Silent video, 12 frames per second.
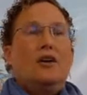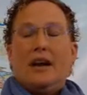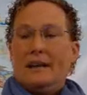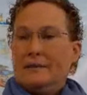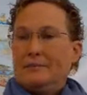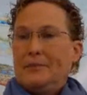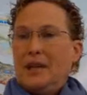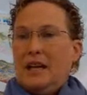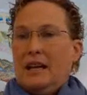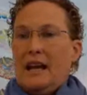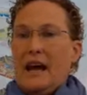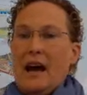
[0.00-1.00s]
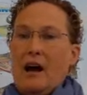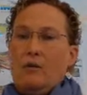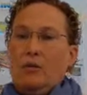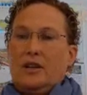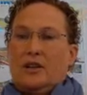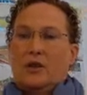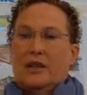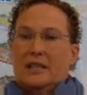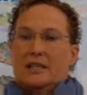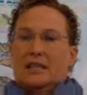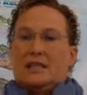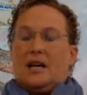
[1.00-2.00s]
All right. Now we're
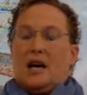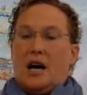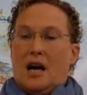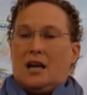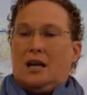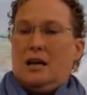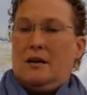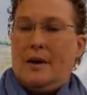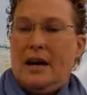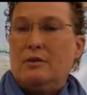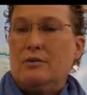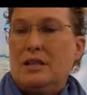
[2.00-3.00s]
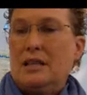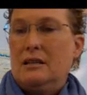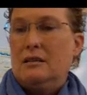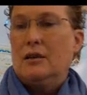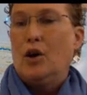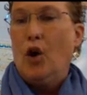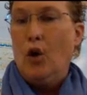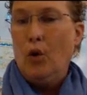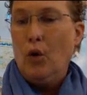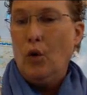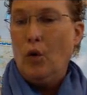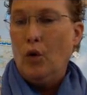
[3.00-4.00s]
going to talk about
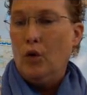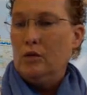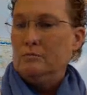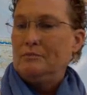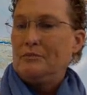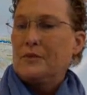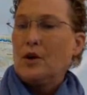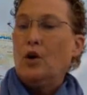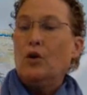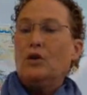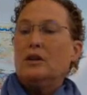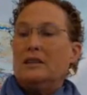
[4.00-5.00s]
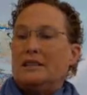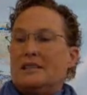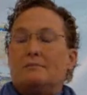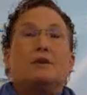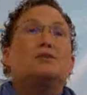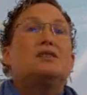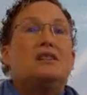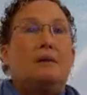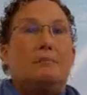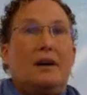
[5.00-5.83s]
coal. Coal is the most